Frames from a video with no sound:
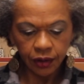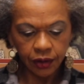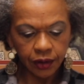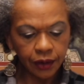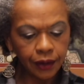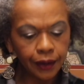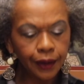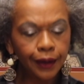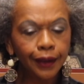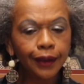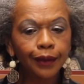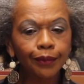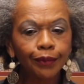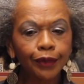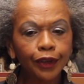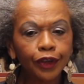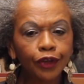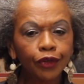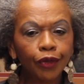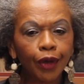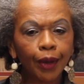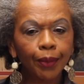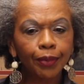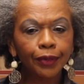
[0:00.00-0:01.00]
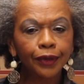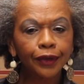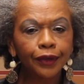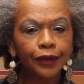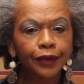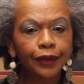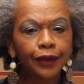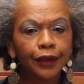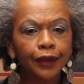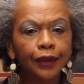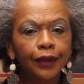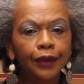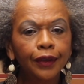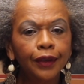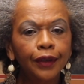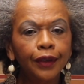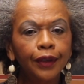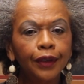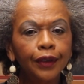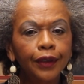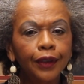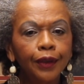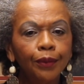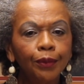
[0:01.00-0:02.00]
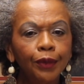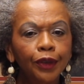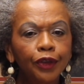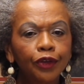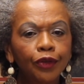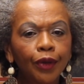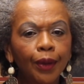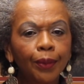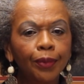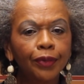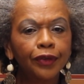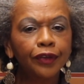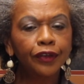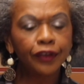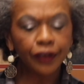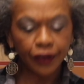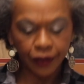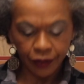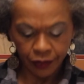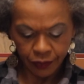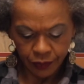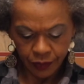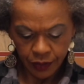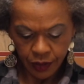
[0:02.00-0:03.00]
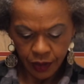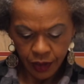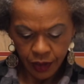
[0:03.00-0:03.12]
Me dropping stuff. Look at me dropping stuff.